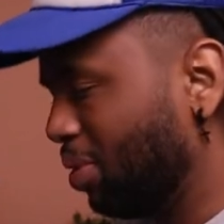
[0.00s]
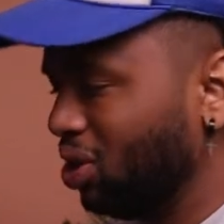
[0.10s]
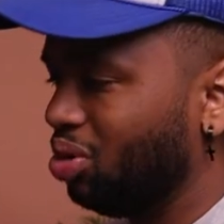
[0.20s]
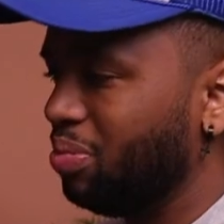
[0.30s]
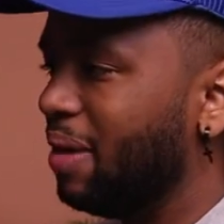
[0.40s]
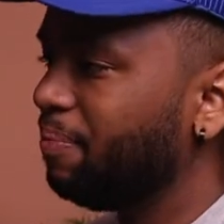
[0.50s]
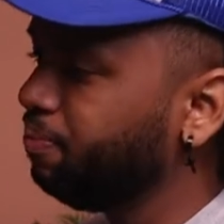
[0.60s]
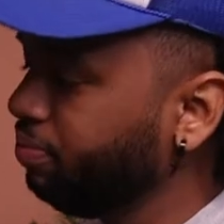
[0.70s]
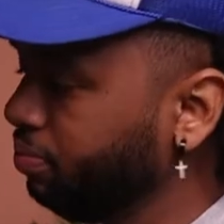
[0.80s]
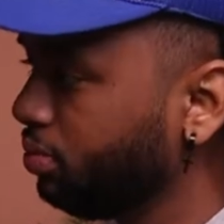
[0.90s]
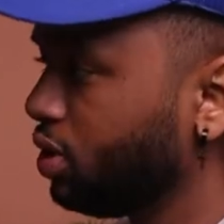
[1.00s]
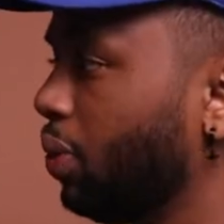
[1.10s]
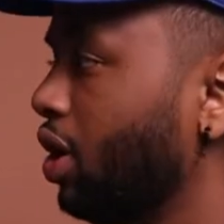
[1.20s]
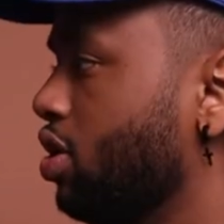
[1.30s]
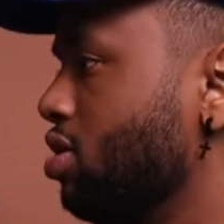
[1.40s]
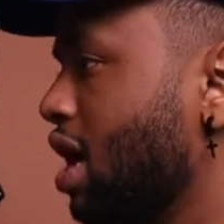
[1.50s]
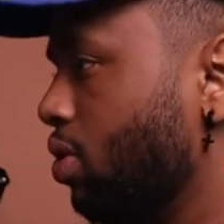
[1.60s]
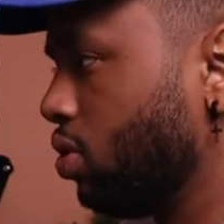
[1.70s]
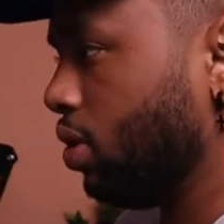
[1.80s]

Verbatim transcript: up a little bit. So we're going to do that real